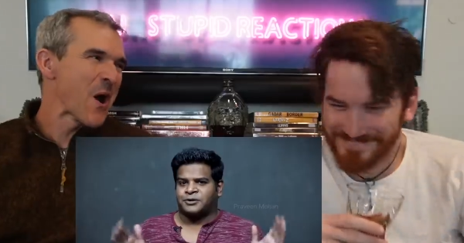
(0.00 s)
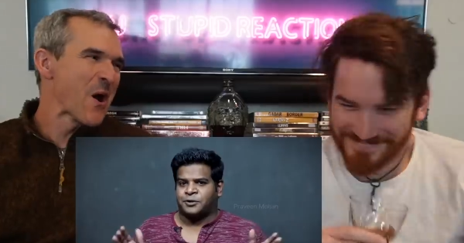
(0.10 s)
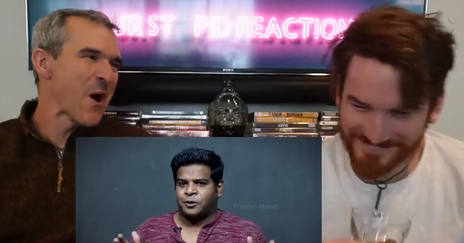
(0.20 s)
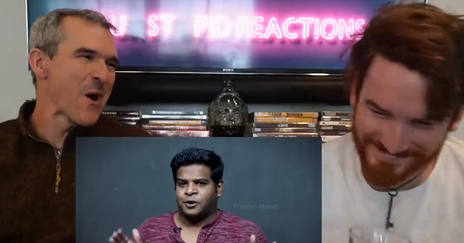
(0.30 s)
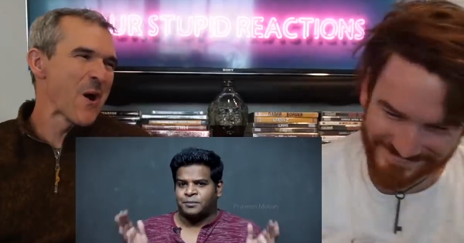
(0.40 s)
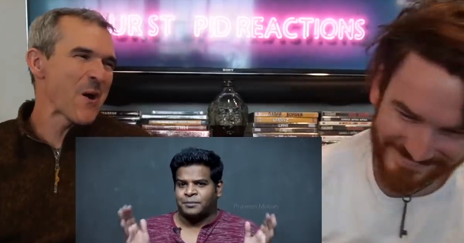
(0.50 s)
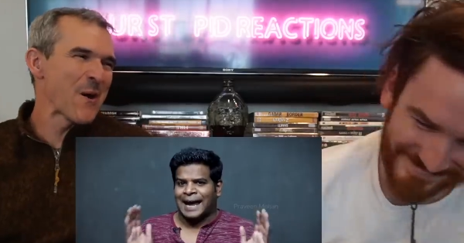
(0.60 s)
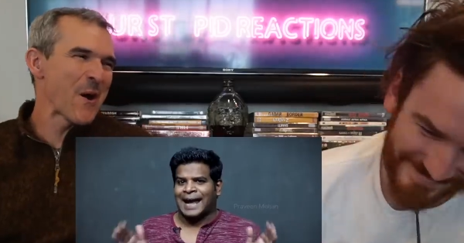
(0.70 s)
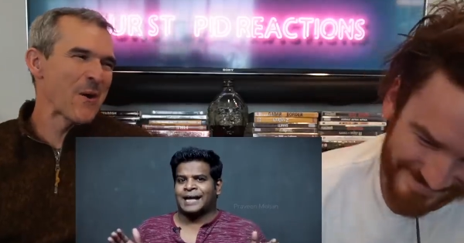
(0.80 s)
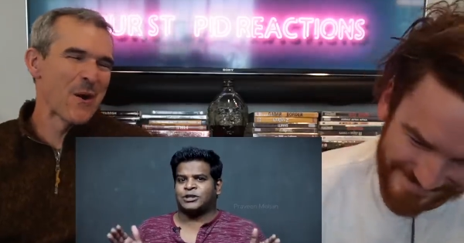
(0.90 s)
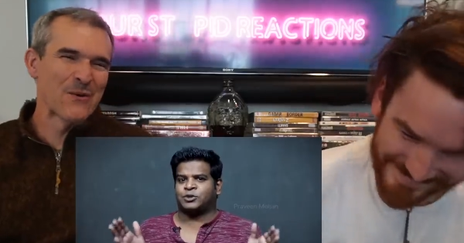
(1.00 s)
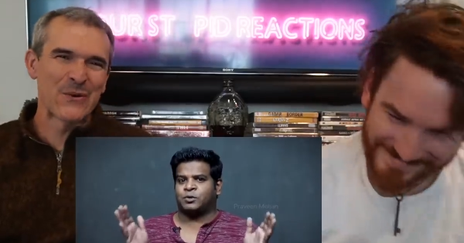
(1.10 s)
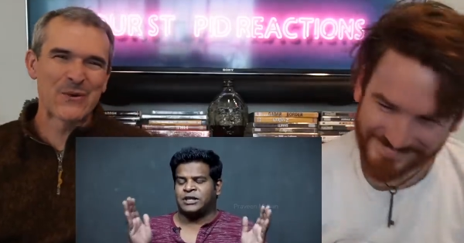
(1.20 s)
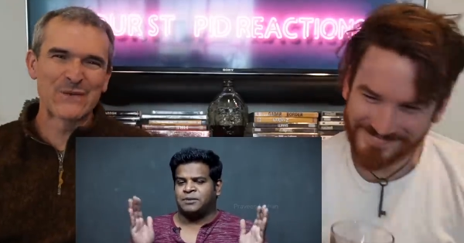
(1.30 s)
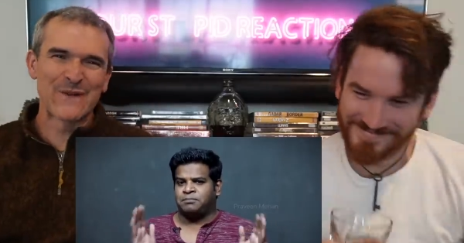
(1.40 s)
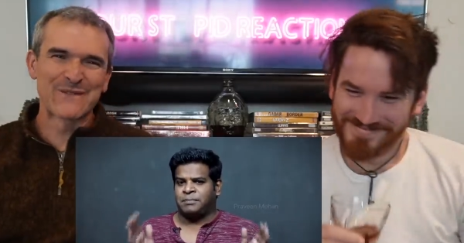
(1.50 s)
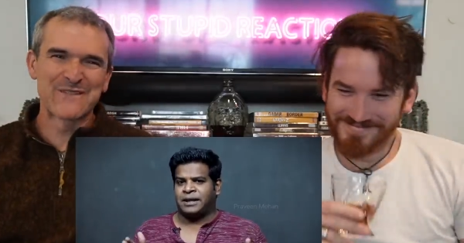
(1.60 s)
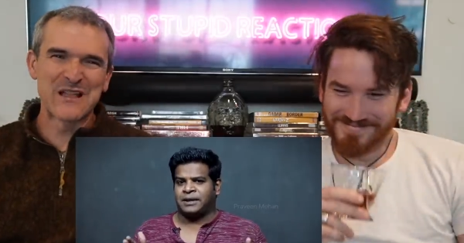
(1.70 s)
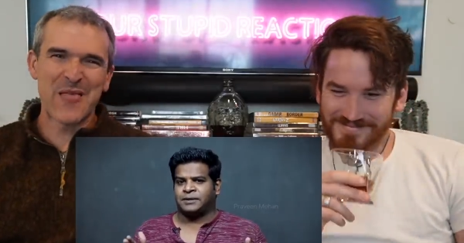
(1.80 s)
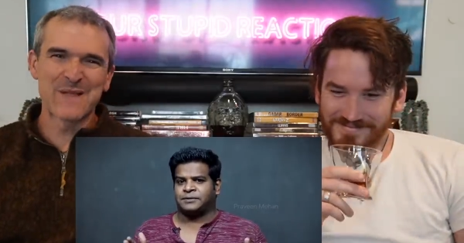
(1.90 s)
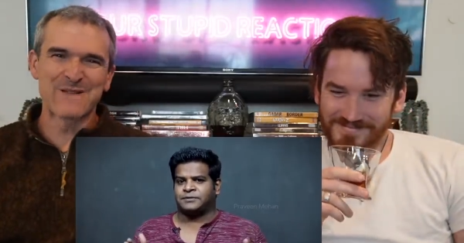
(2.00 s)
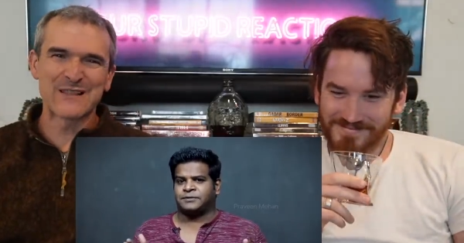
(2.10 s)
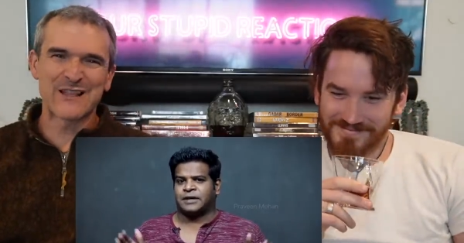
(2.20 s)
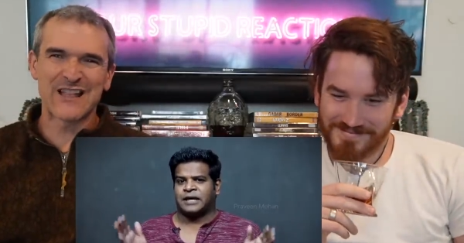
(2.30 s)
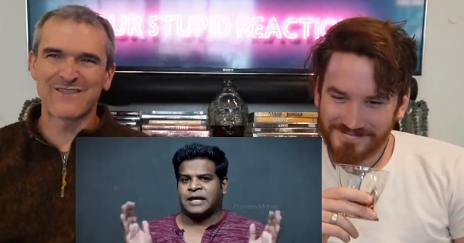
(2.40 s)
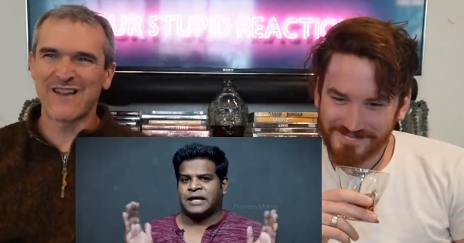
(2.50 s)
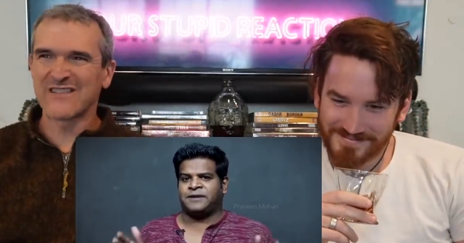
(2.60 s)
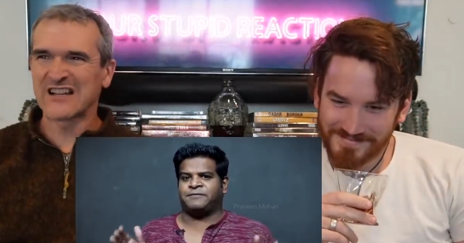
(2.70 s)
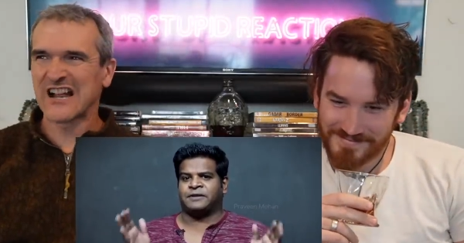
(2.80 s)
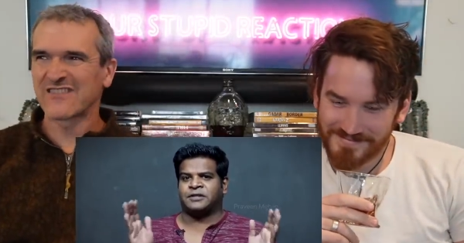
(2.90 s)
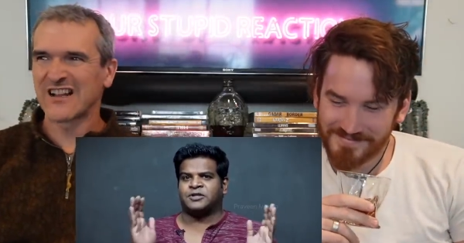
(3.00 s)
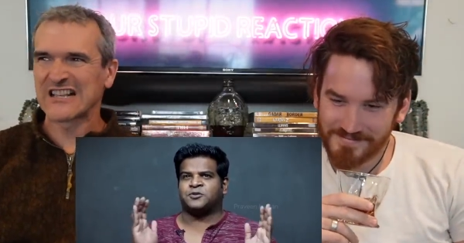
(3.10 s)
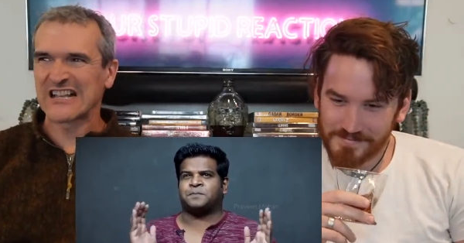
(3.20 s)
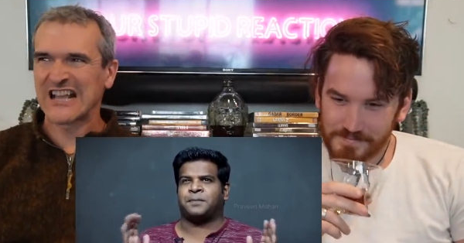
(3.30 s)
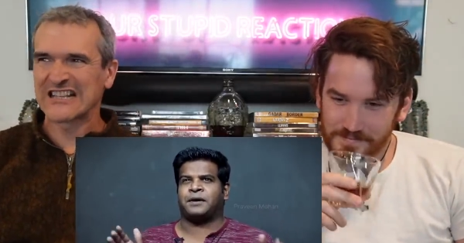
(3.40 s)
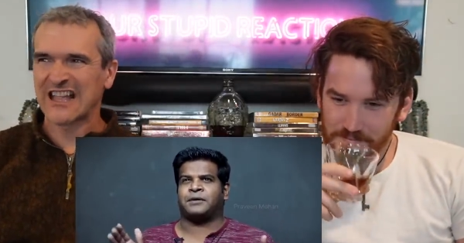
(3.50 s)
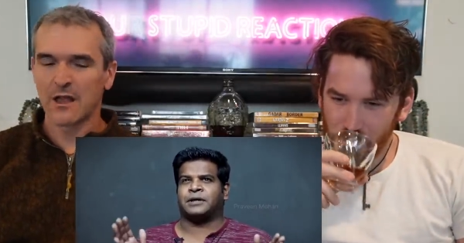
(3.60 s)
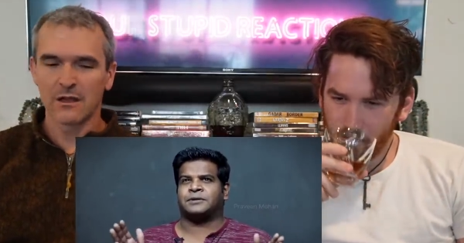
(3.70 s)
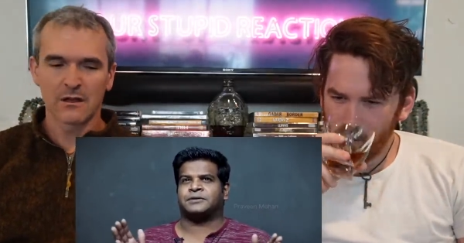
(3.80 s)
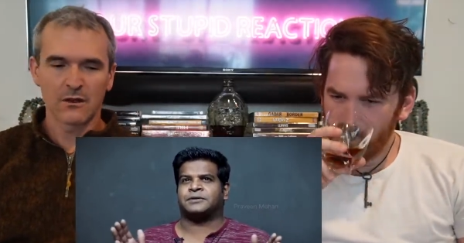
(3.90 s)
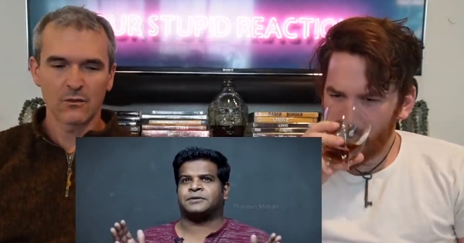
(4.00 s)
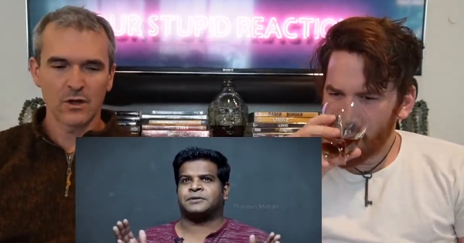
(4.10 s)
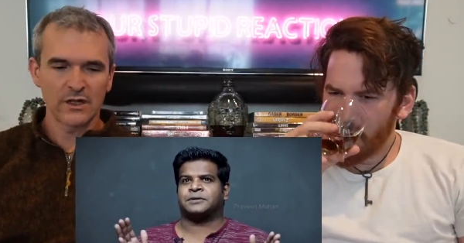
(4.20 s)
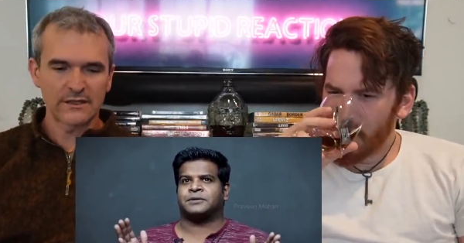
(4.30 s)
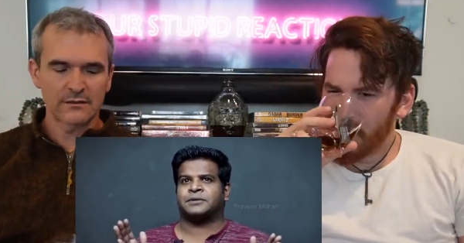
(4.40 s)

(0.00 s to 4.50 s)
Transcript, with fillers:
Speaker 1: actually means evil spirits. What?